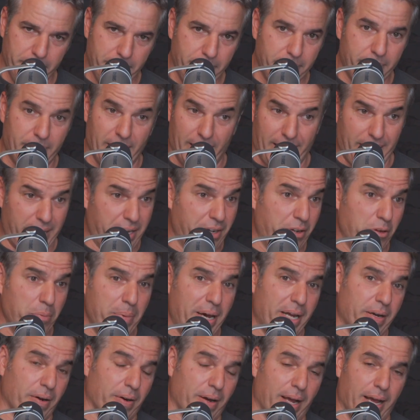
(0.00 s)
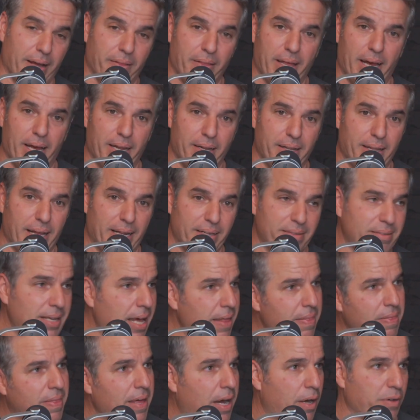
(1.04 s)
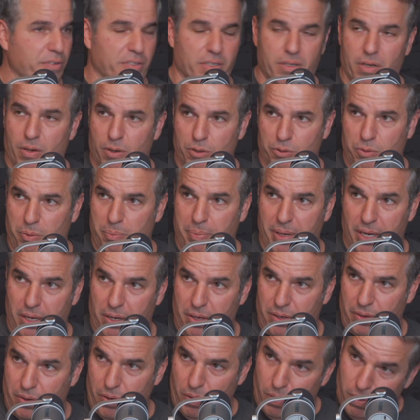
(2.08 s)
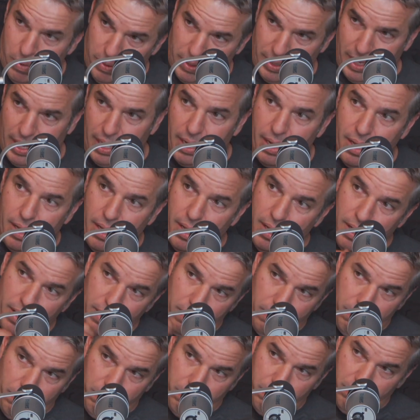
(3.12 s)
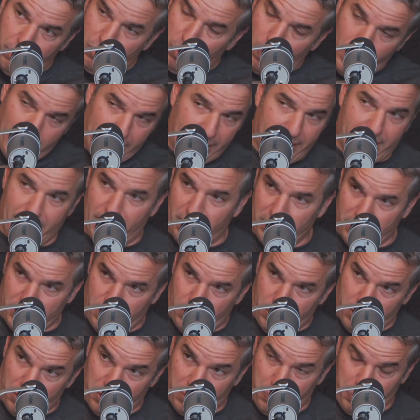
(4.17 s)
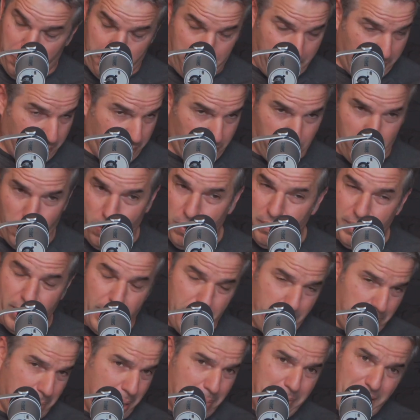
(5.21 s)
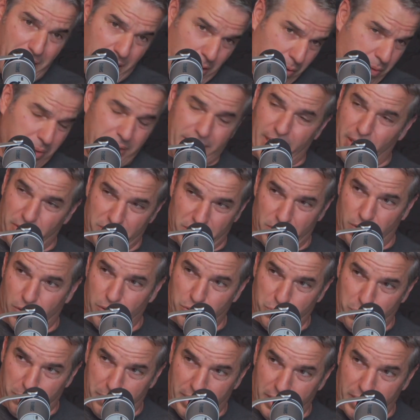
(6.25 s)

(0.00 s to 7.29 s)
that I could do better and that, that $10,000 would be a good goal and that $20,000 would be a good goal and that maybe $100,000 would be a